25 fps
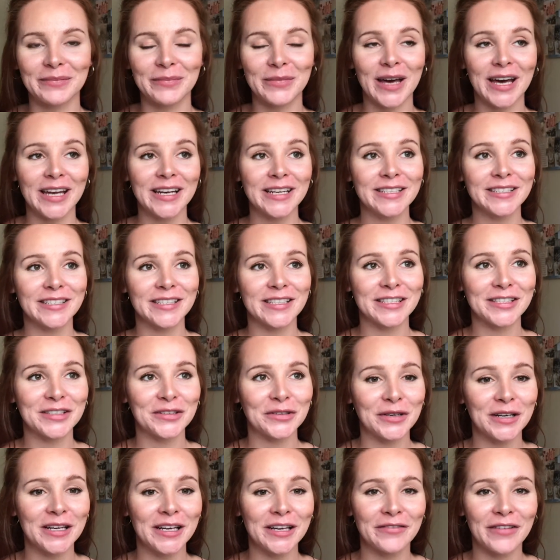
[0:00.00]
That is the
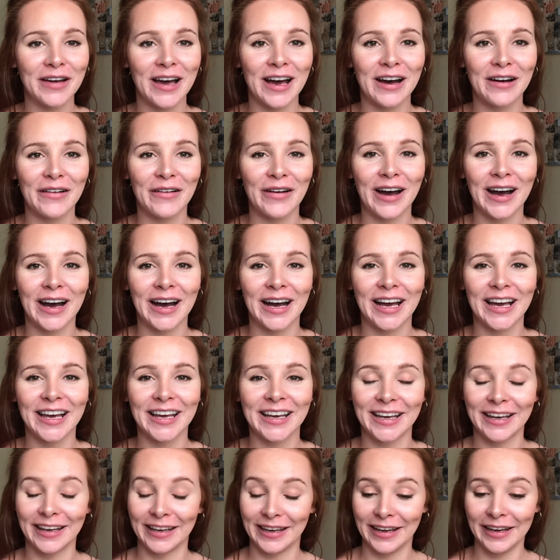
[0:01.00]
story of how
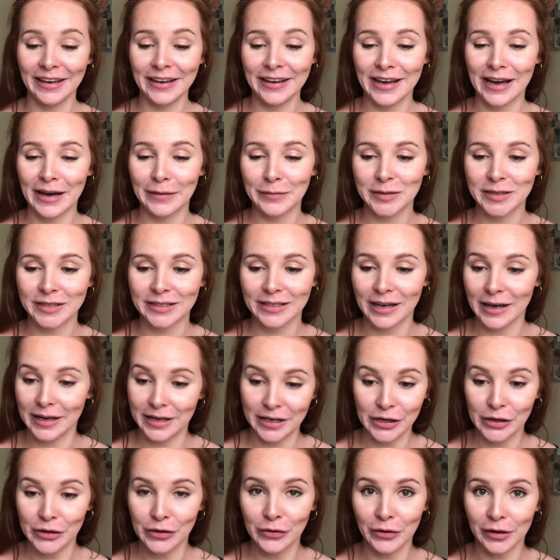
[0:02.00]
I kidnapped a
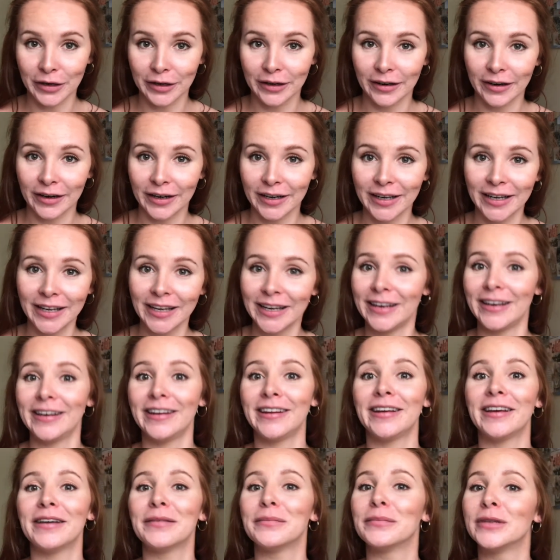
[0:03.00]
New Yorker in
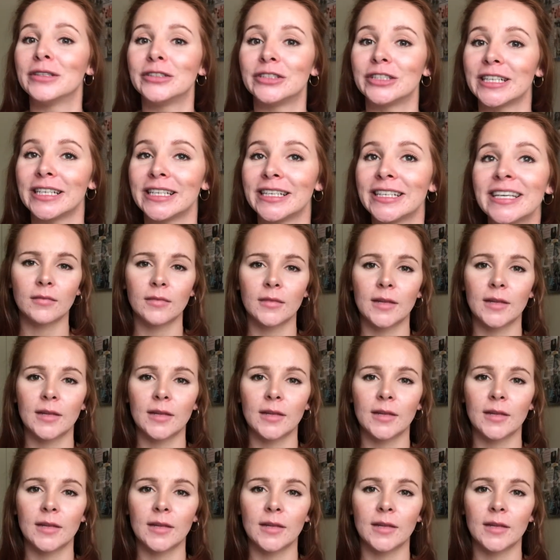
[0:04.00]
Madrid.